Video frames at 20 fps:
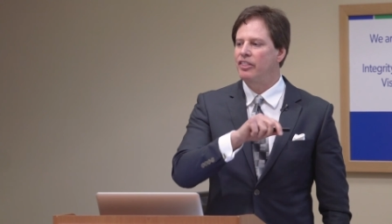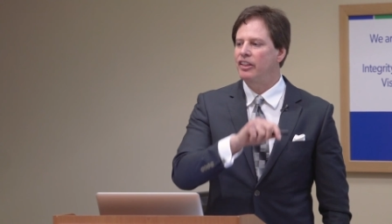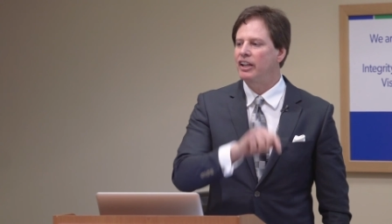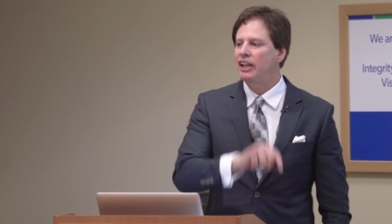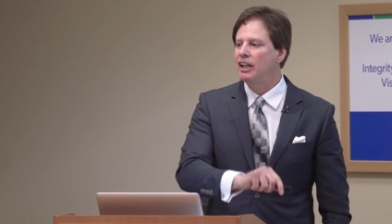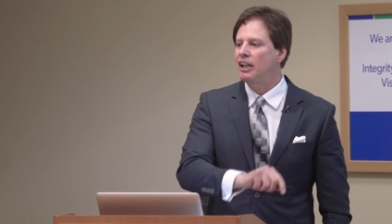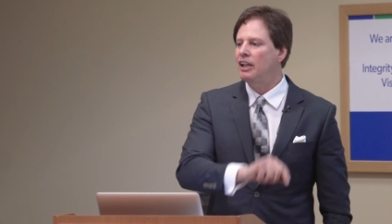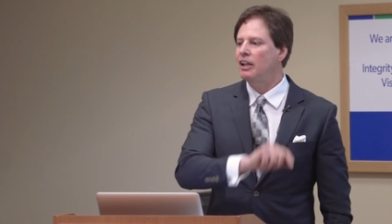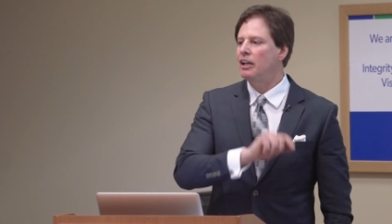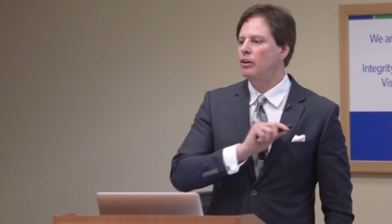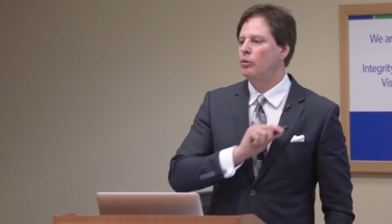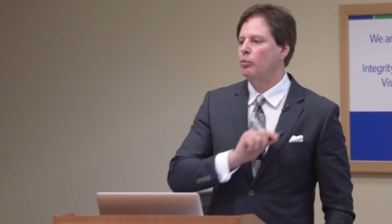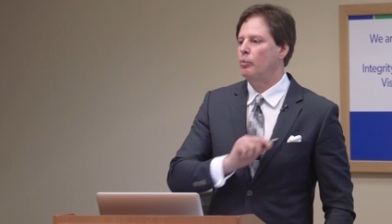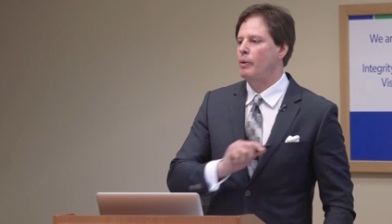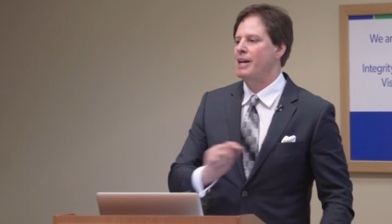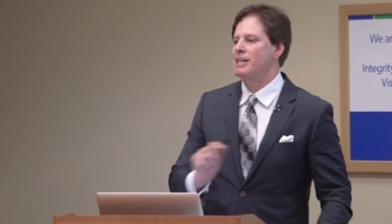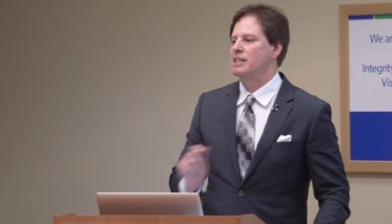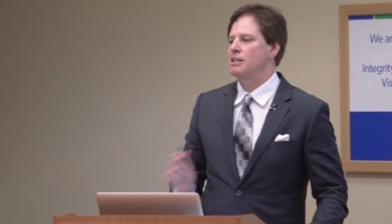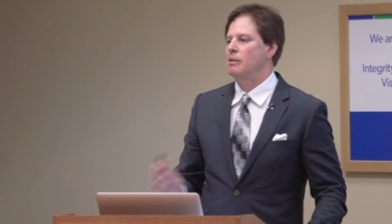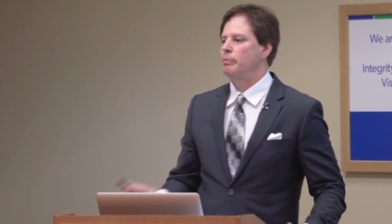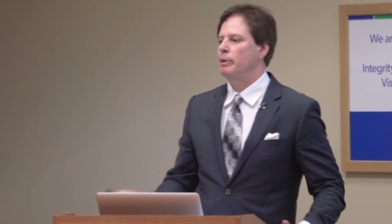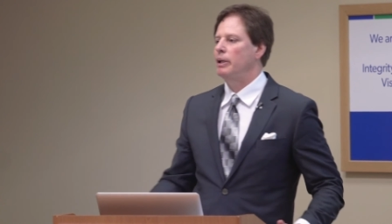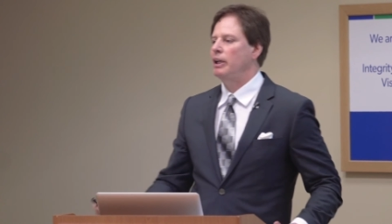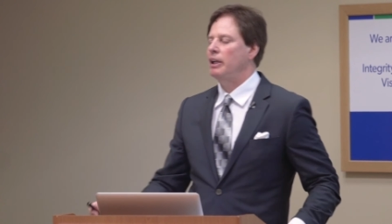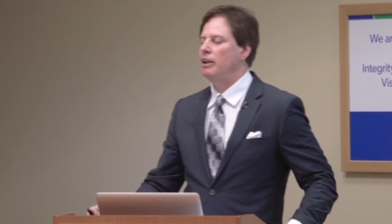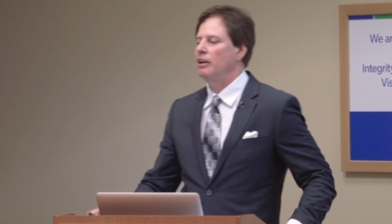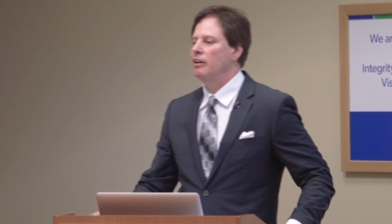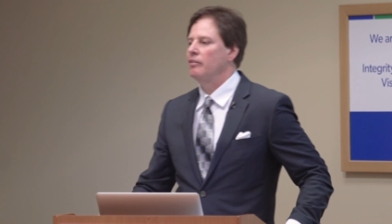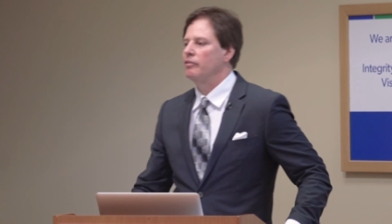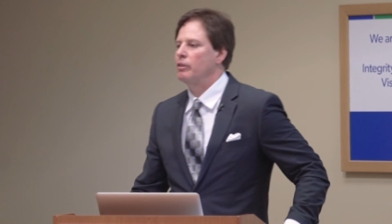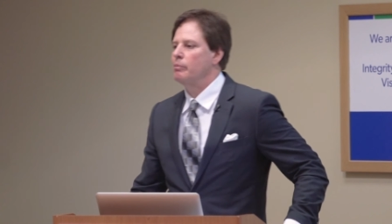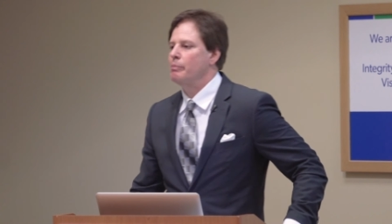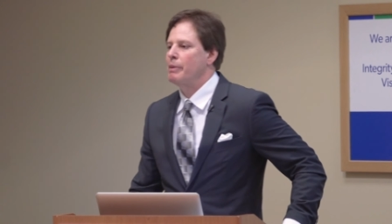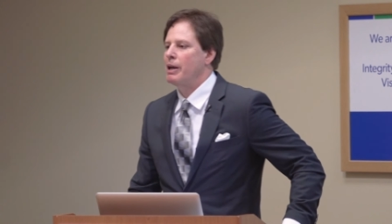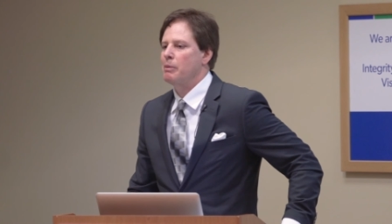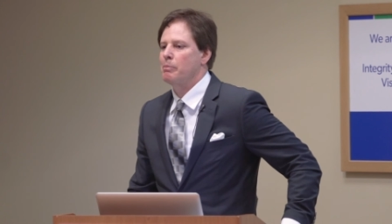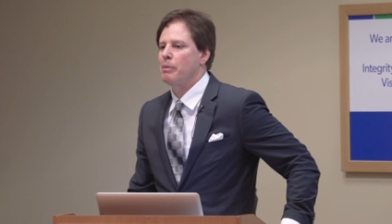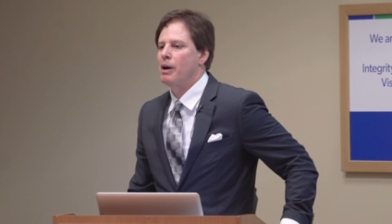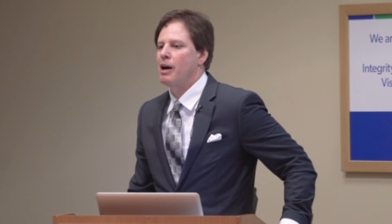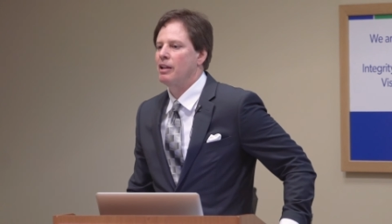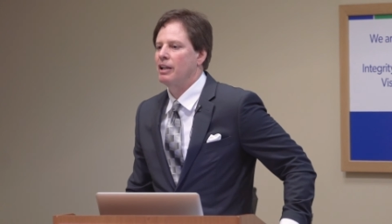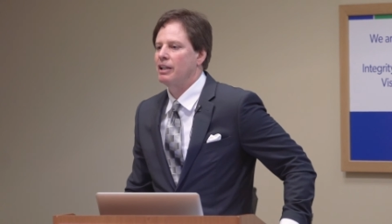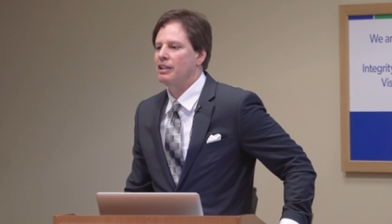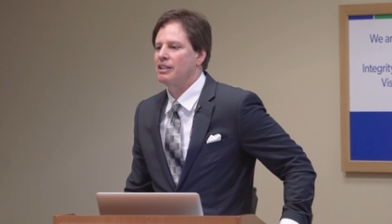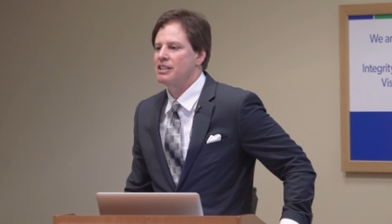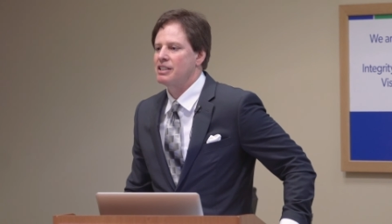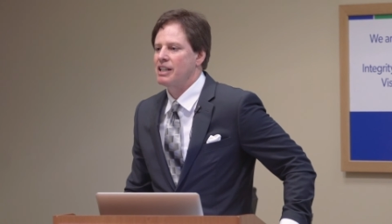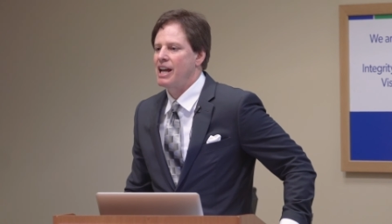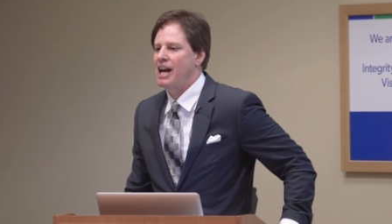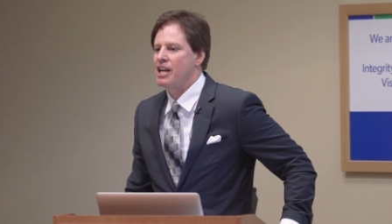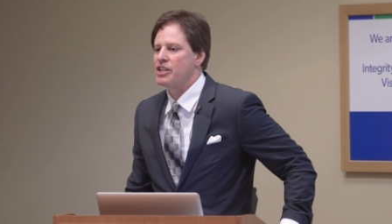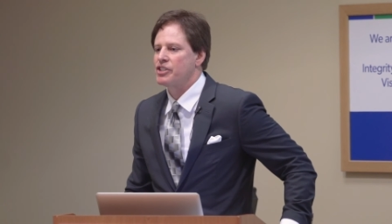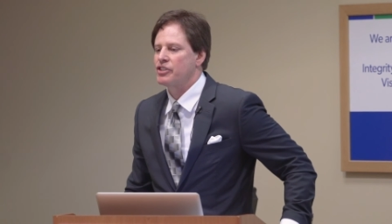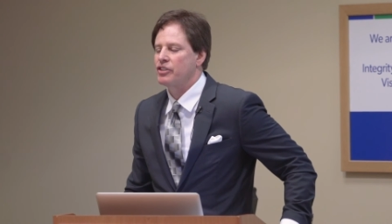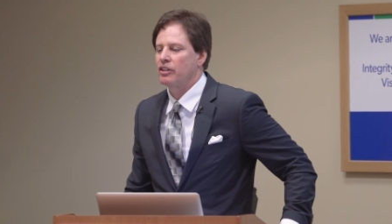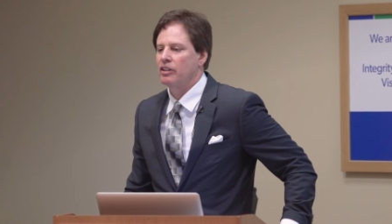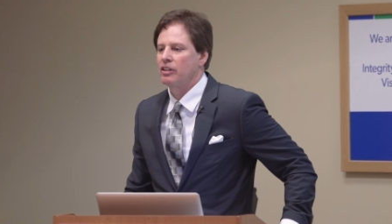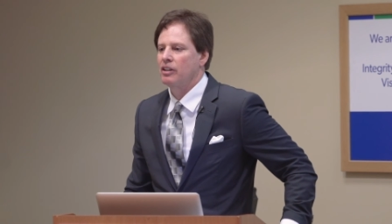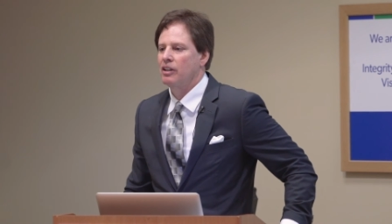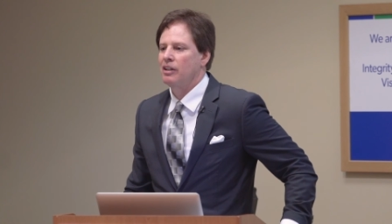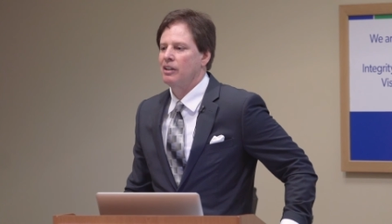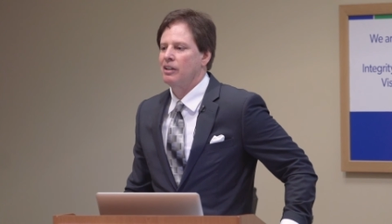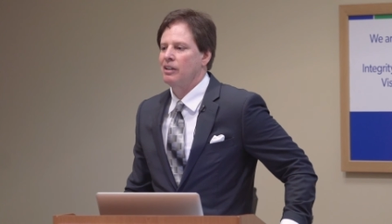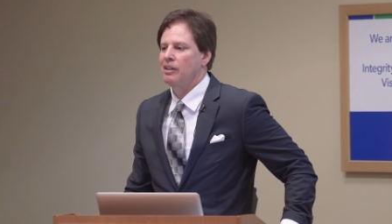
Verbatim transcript: the recipe for metabolic disaster.